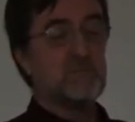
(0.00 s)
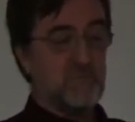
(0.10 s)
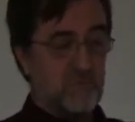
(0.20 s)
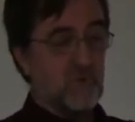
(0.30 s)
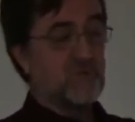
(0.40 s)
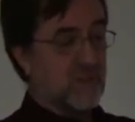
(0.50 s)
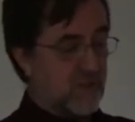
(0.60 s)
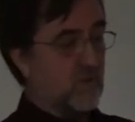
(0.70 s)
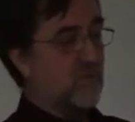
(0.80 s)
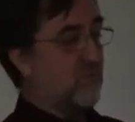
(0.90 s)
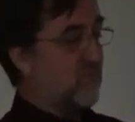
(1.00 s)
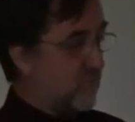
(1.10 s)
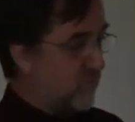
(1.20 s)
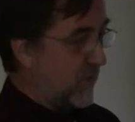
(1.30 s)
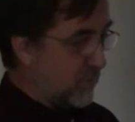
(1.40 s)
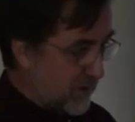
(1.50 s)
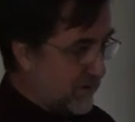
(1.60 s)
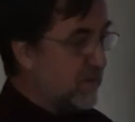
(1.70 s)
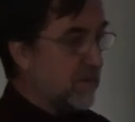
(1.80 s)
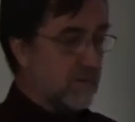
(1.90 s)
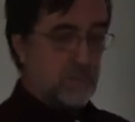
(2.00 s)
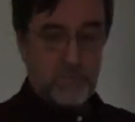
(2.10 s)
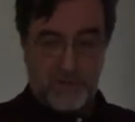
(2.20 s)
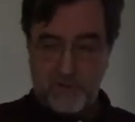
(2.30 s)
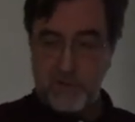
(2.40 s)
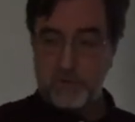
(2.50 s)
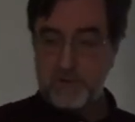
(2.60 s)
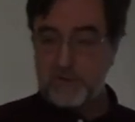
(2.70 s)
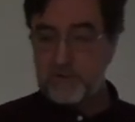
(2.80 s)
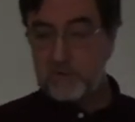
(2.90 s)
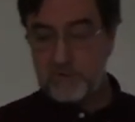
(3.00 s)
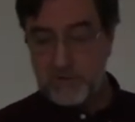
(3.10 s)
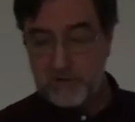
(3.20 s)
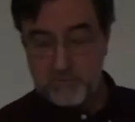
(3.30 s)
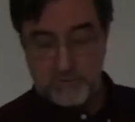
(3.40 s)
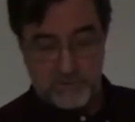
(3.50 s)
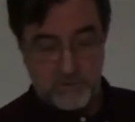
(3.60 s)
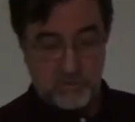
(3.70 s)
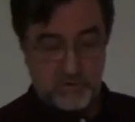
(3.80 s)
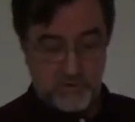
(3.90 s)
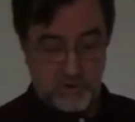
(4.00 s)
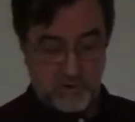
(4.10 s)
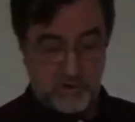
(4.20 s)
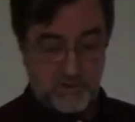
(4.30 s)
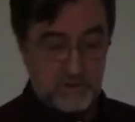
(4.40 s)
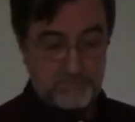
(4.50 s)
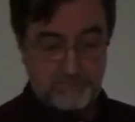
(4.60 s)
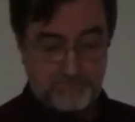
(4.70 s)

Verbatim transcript: before the end of February. That passed a couple of days ago, so I don't really know what's going on there.